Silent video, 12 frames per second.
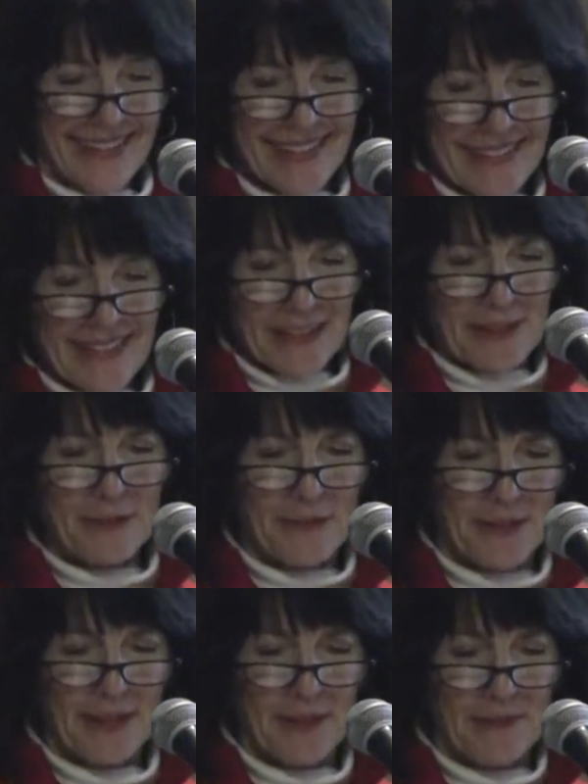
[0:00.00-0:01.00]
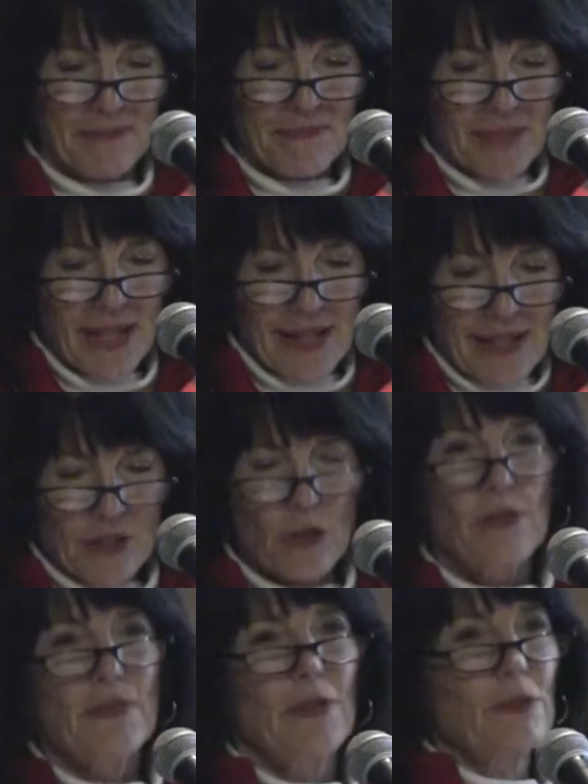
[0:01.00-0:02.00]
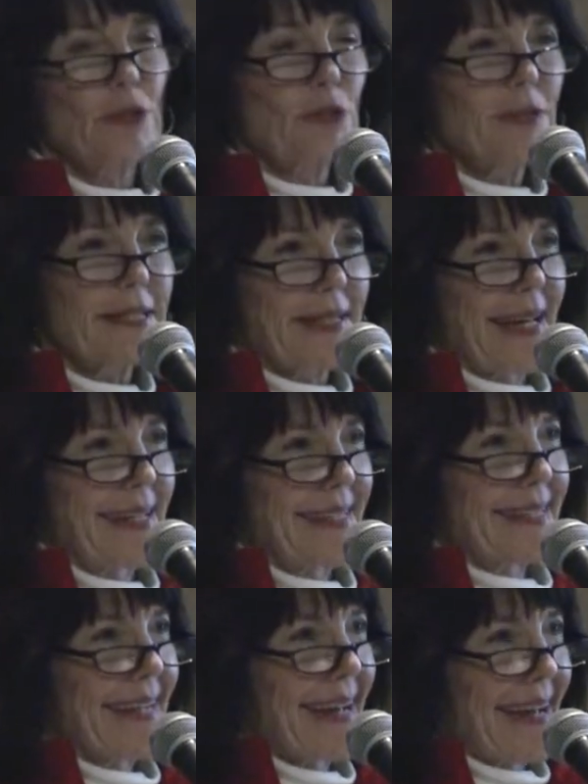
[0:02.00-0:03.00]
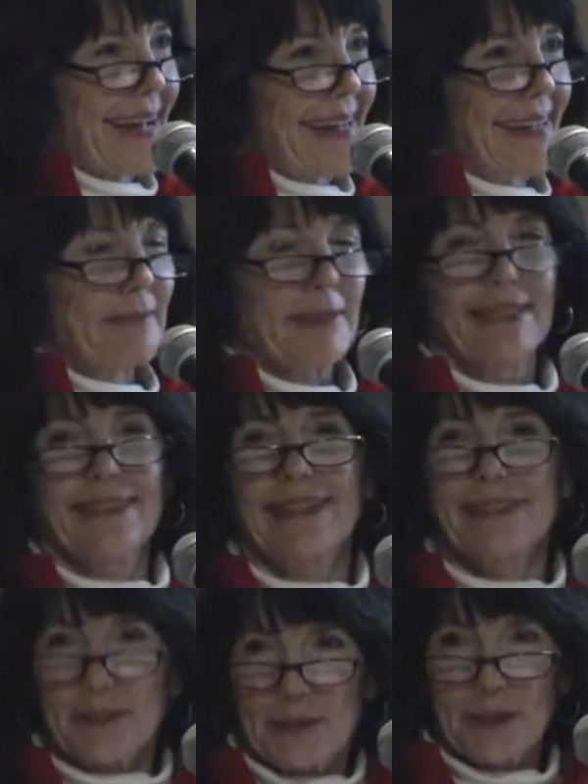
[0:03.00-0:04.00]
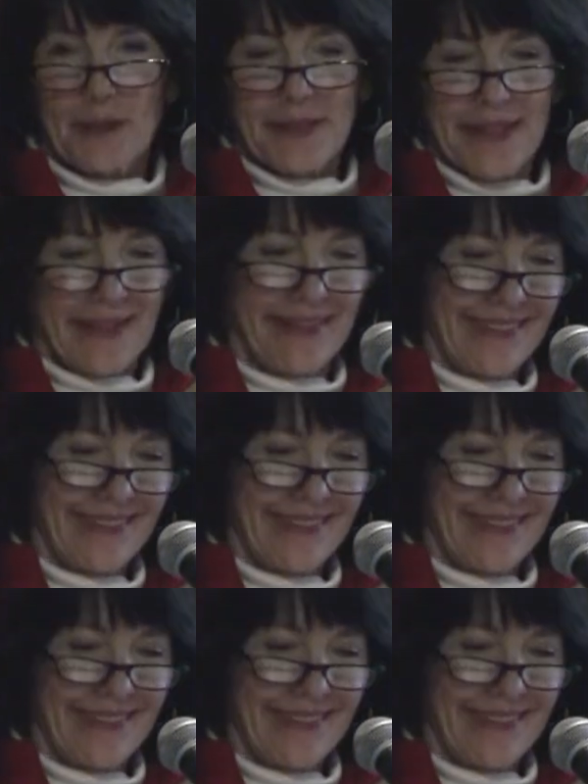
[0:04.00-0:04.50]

let's not go there. So if those trees kind of die, I'm kind of like, Good.